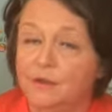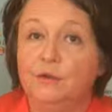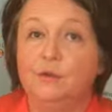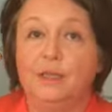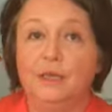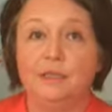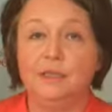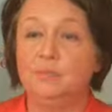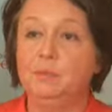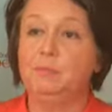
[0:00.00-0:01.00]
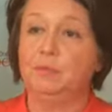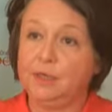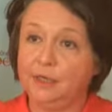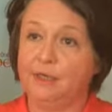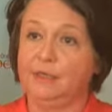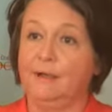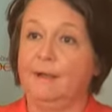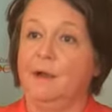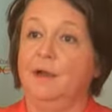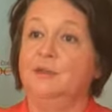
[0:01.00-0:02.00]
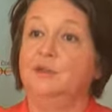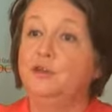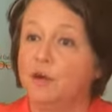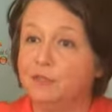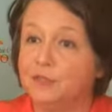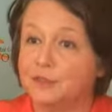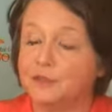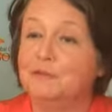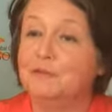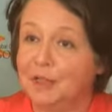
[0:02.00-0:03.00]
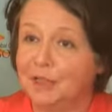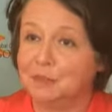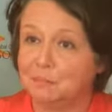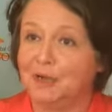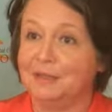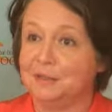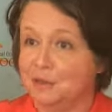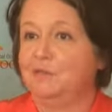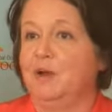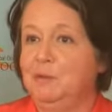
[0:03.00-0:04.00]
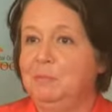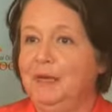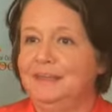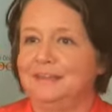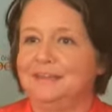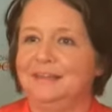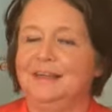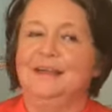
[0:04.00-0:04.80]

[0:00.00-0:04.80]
You know, they, these people really are the governance of large parts of our planet.